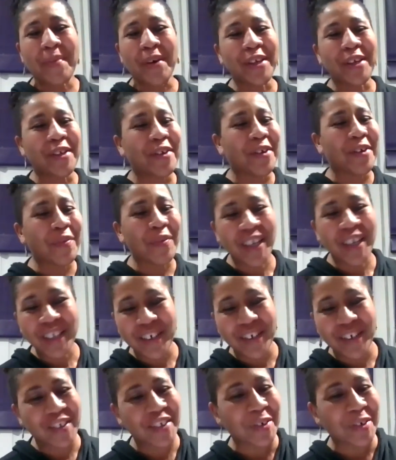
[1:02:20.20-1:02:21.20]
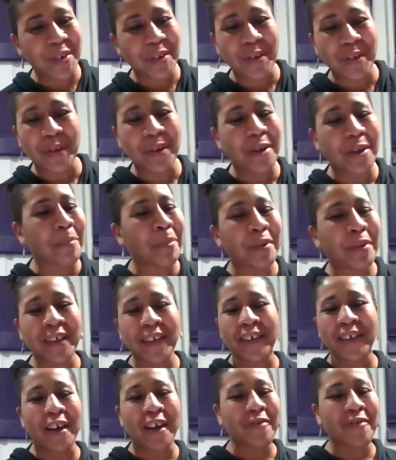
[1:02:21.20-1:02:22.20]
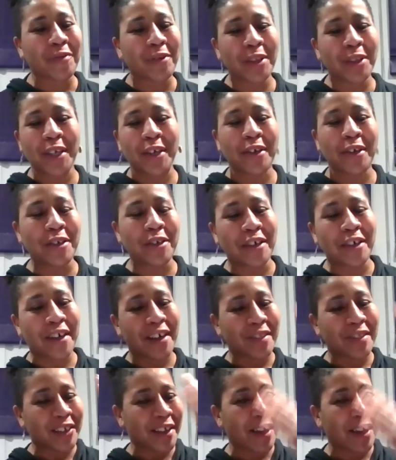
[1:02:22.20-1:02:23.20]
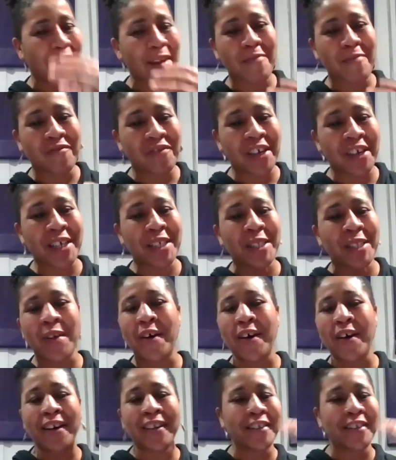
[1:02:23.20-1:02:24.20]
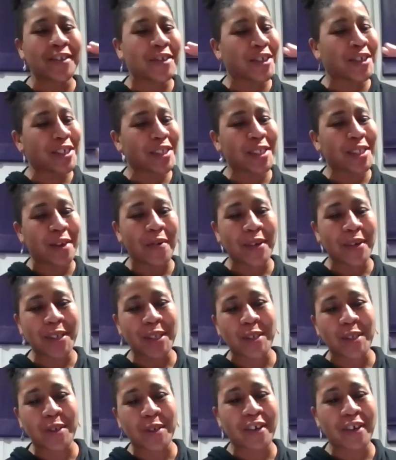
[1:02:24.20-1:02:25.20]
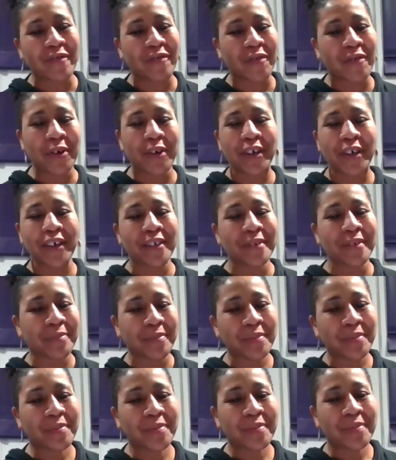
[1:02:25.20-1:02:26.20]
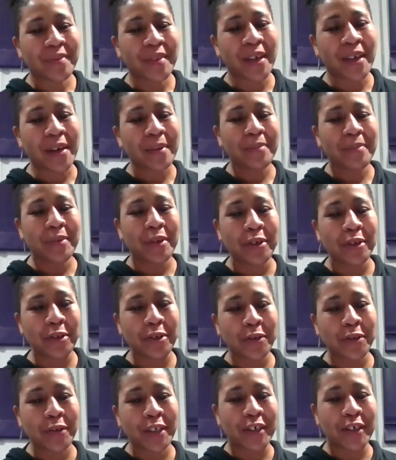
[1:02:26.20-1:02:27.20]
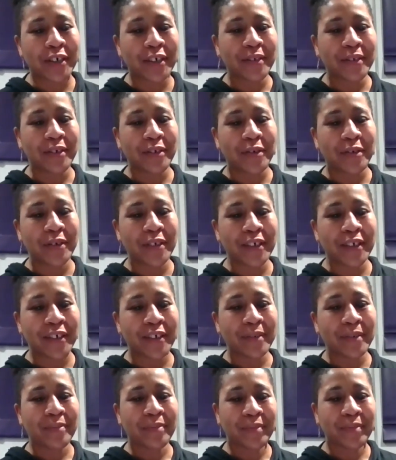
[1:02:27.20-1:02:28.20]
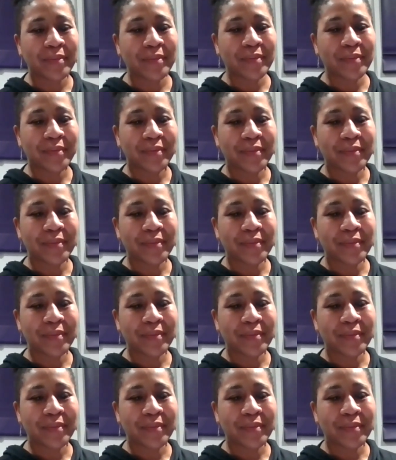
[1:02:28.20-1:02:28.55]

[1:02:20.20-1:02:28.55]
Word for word: but you know what? You're, you're you're you're pulling it off really good. You got the game face on. You're just going straight forward. Yeah, no, you're doing good. You're doing good. The show,